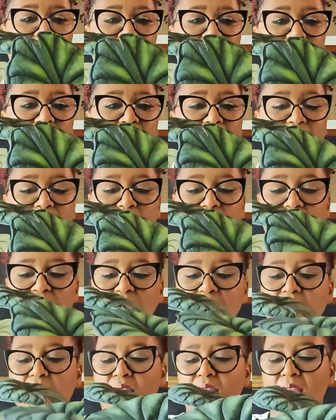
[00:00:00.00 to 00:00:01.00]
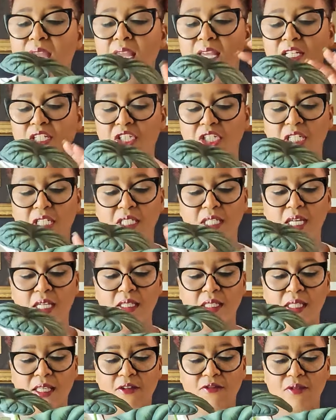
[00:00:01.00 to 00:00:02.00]
leaves, and she
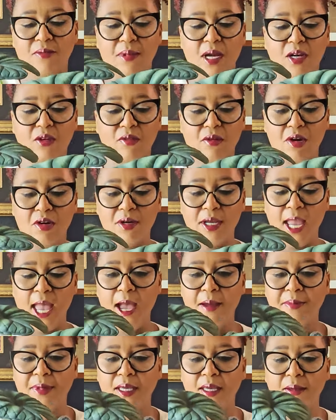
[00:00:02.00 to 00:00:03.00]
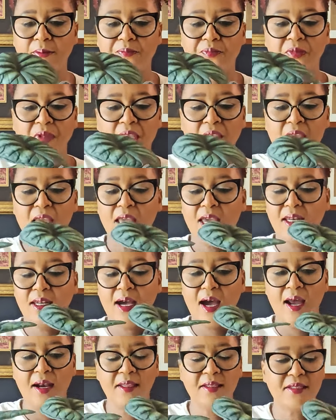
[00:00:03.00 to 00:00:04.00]
does live in my grow cabinet. And
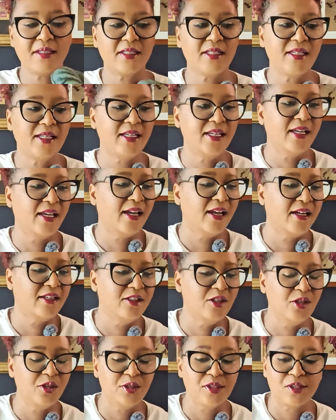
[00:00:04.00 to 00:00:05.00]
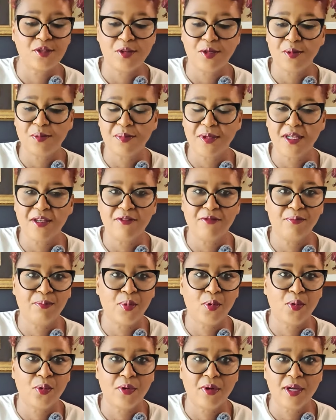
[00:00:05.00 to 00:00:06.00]
honestly, I know it's going to be
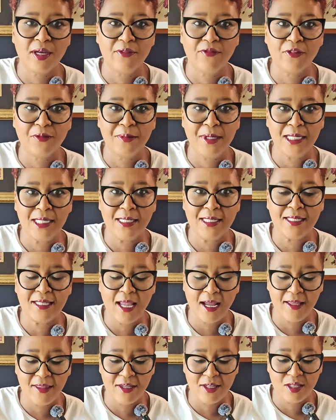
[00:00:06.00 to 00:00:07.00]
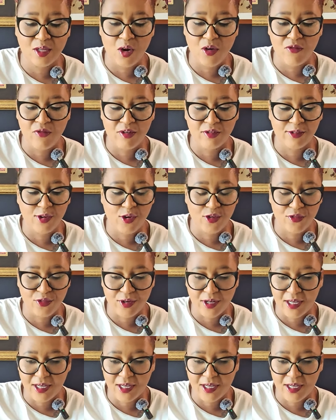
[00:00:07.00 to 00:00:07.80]
boring for me to say this over and over